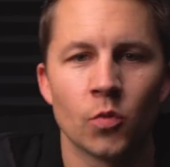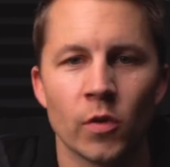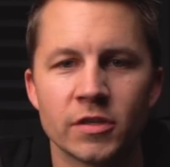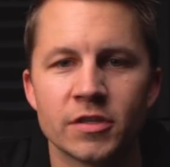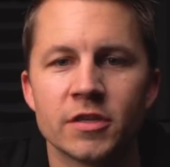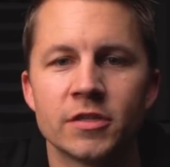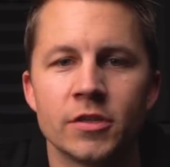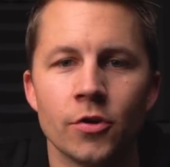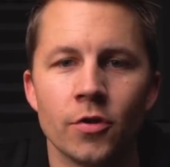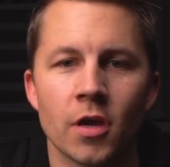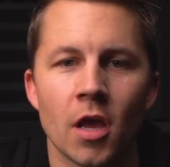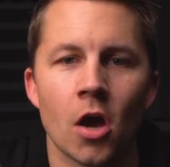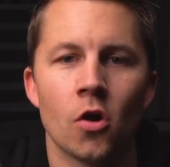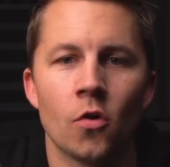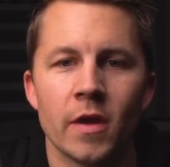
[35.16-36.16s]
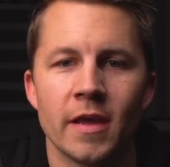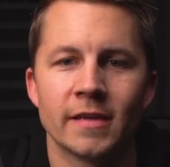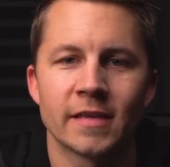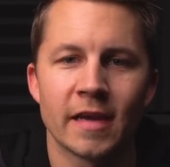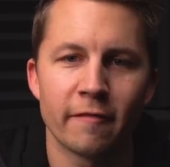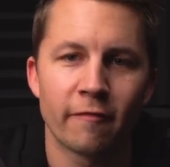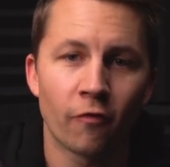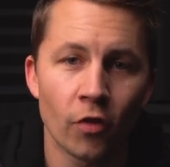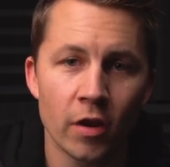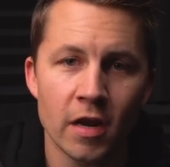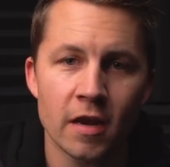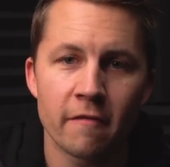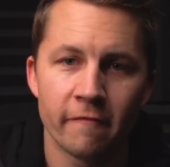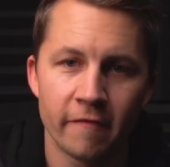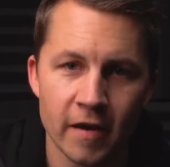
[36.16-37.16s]
Switch to Studio is a
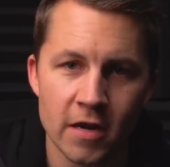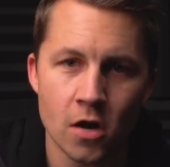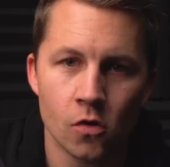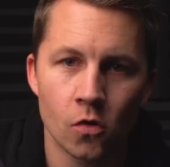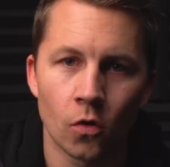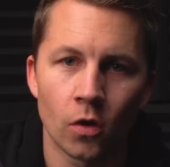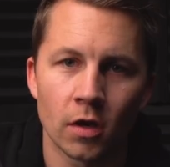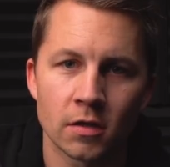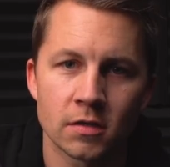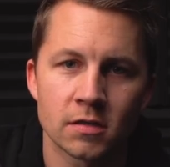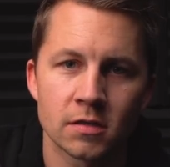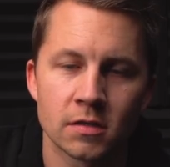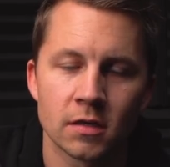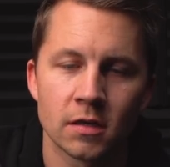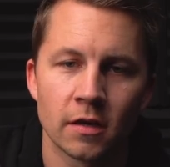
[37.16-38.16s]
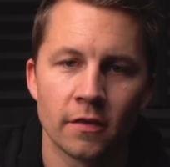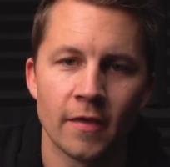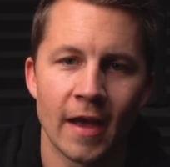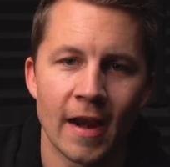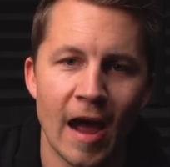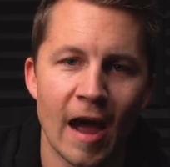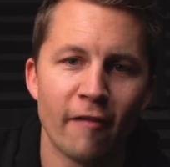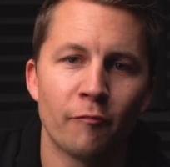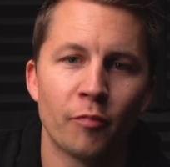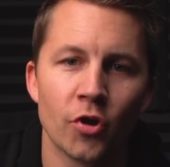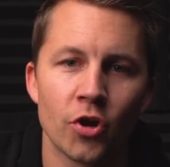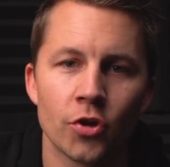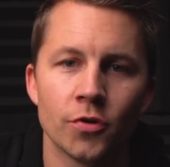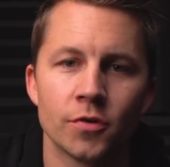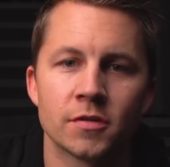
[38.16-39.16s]
free video course that I've
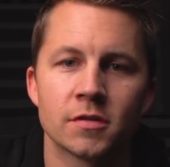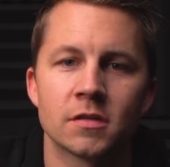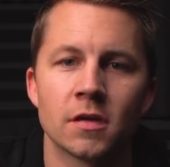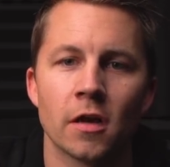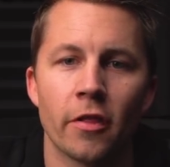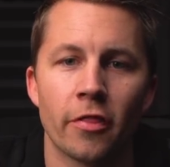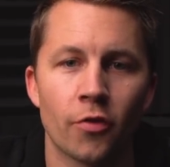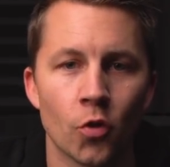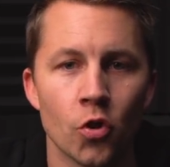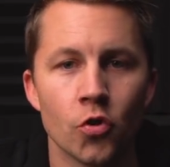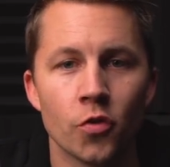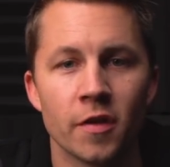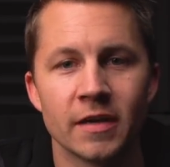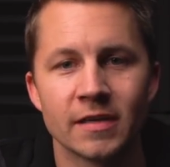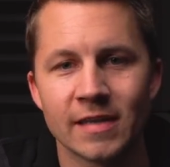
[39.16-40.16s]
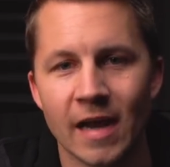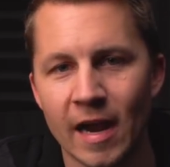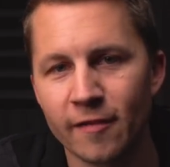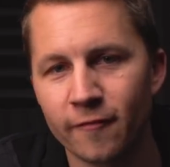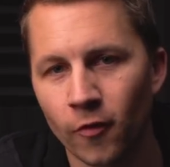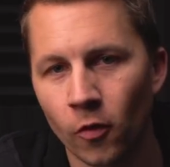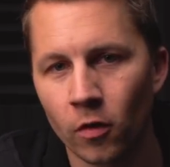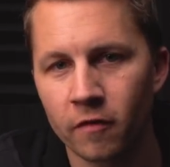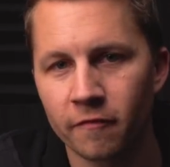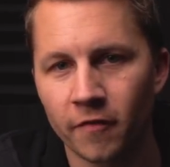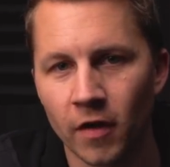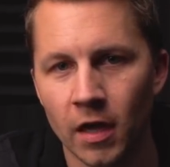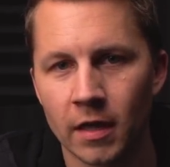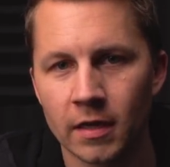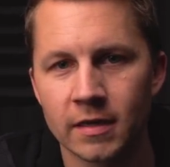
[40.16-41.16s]
produced through the Design Forward
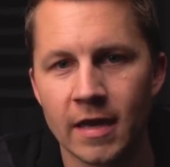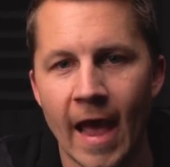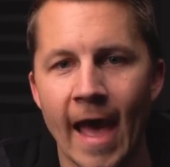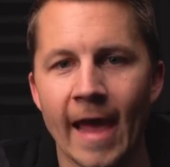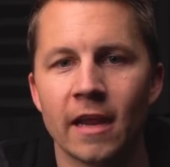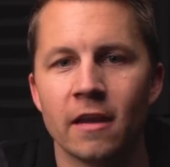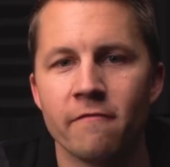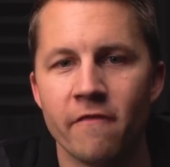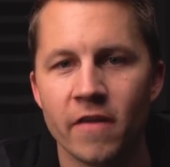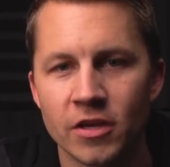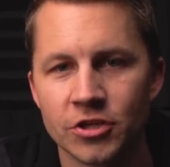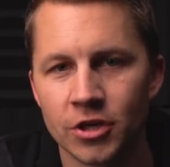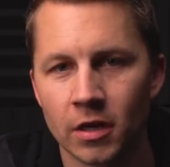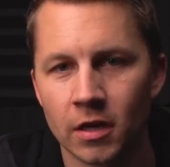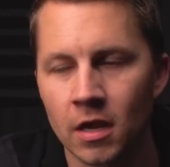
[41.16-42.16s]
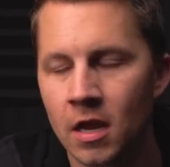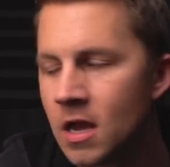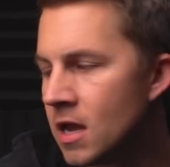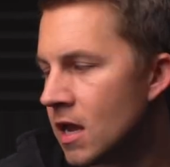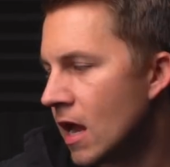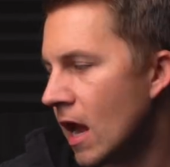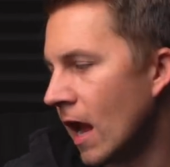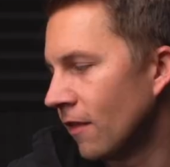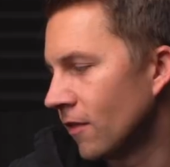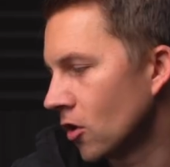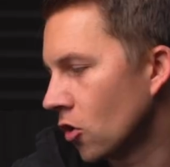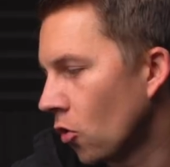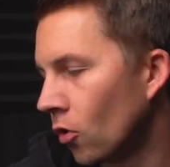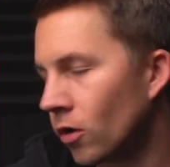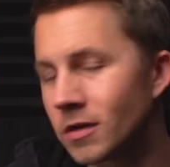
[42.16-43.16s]
Fund at InVision. And the
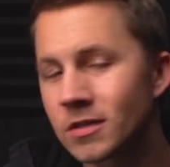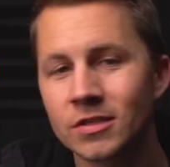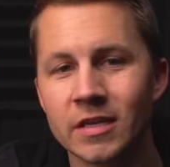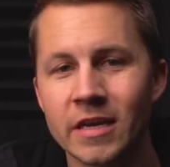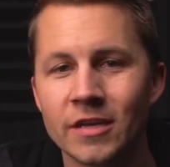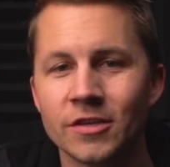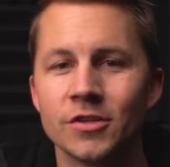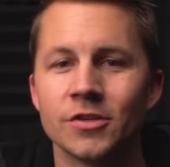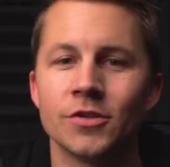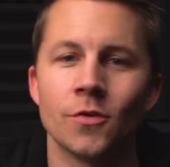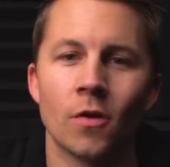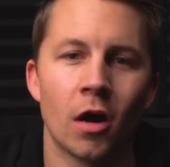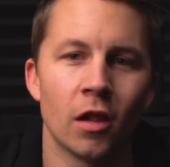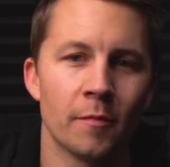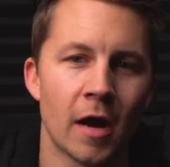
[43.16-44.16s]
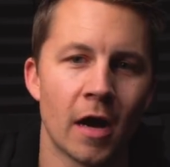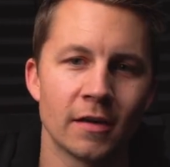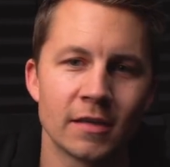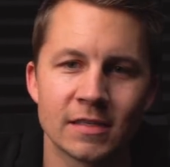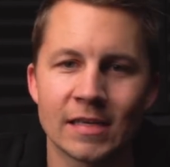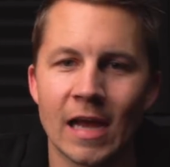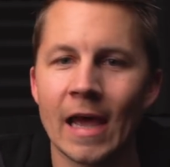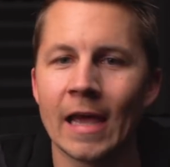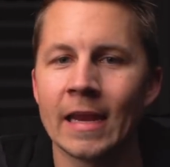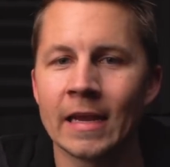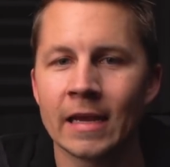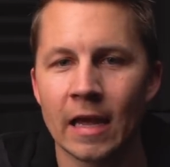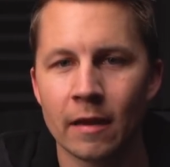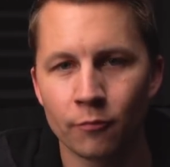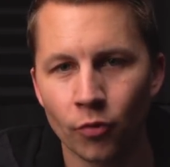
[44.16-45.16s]
course teaches you all about
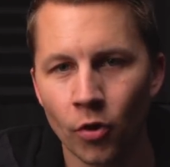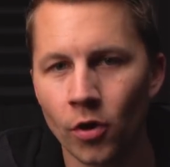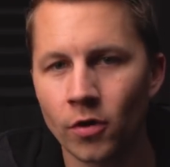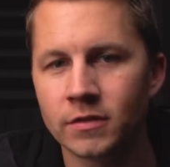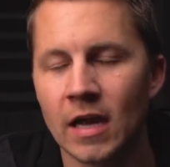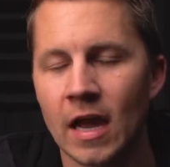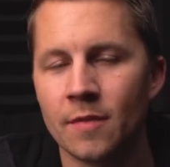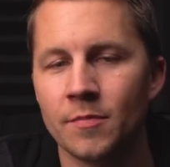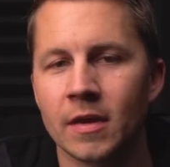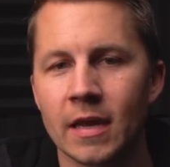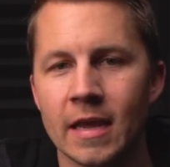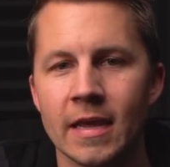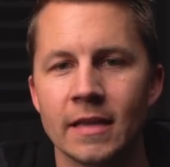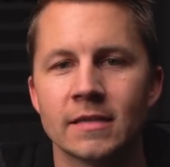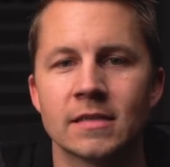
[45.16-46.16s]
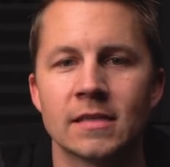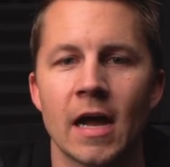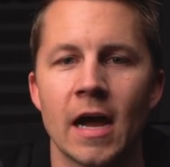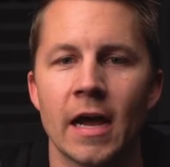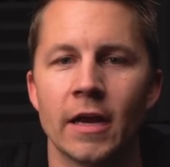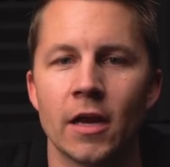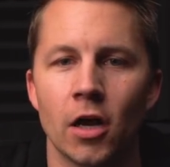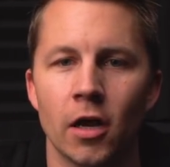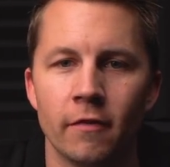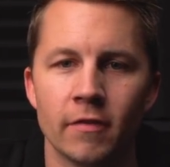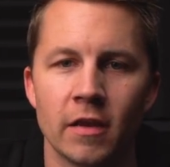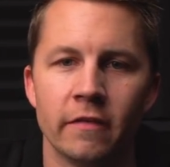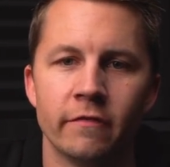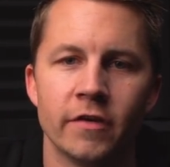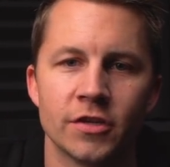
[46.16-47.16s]
designing and prototyping inside of
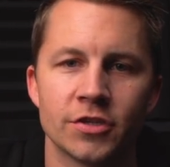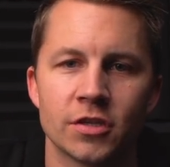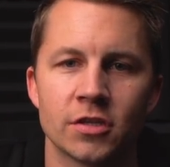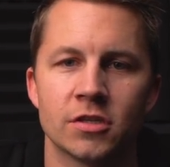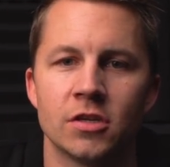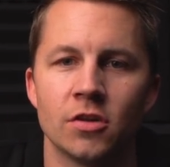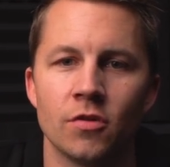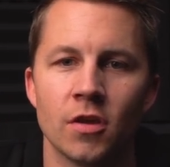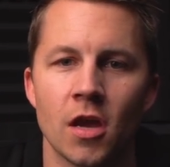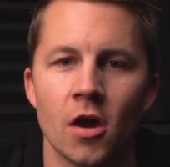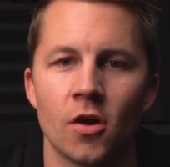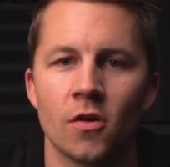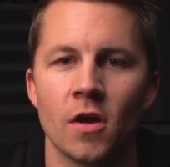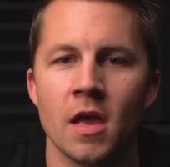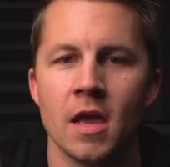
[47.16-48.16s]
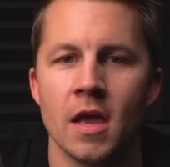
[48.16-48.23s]
InVision Studio.